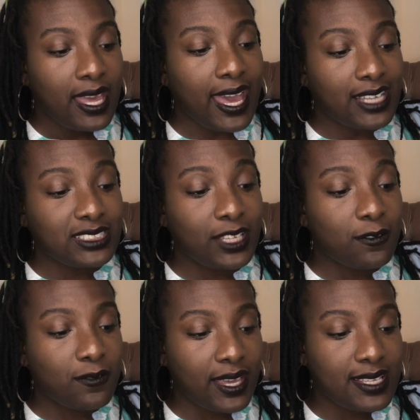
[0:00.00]
as they
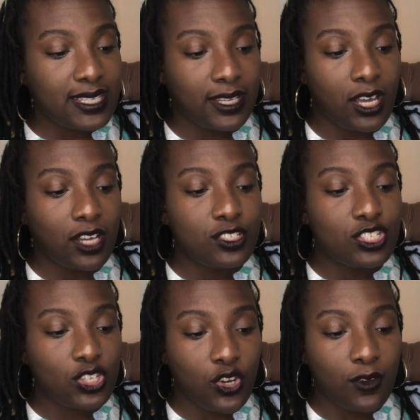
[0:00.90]
face an
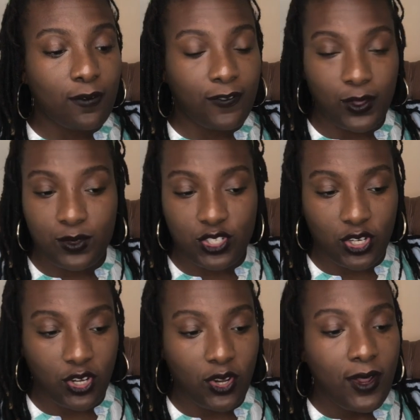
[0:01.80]
uncertain
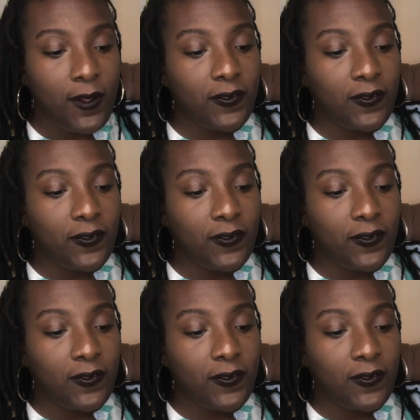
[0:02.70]
future.